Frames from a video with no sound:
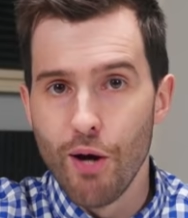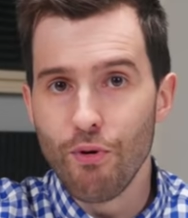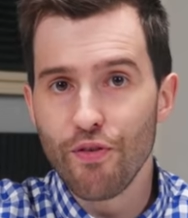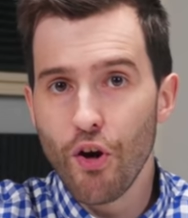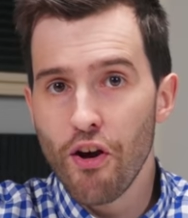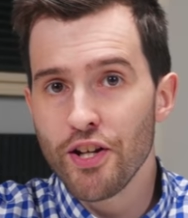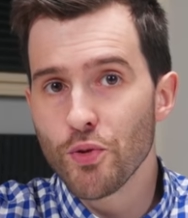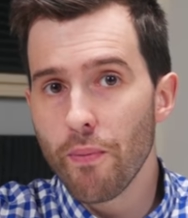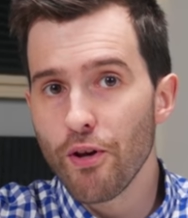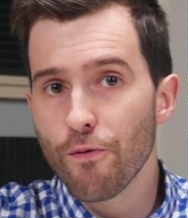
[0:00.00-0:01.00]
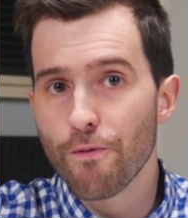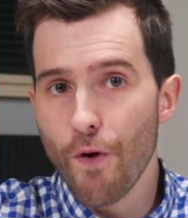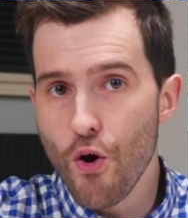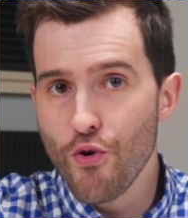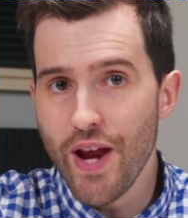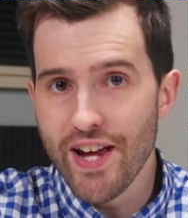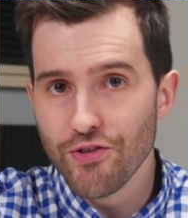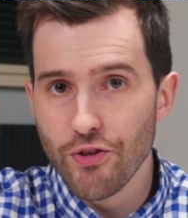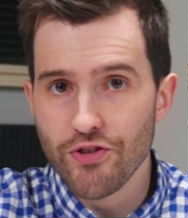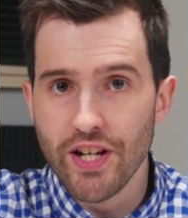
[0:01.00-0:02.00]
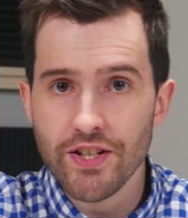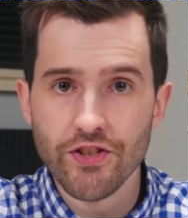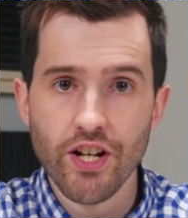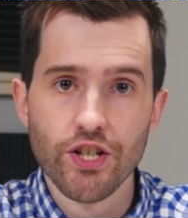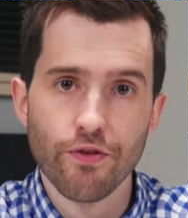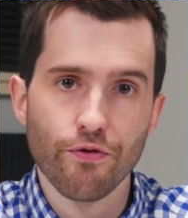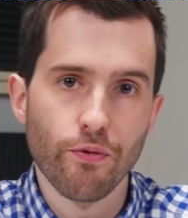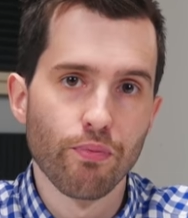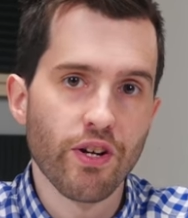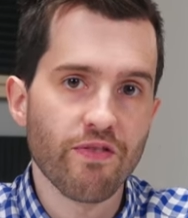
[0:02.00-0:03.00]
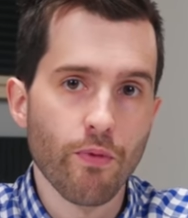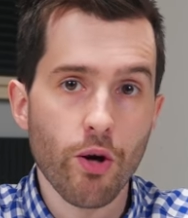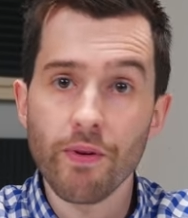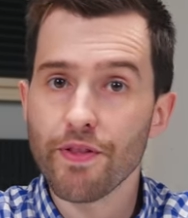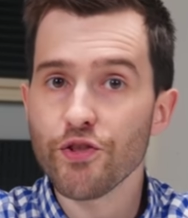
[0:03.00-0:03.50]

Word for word: Moving on into a bit of phone SoC discussion for a brief moment,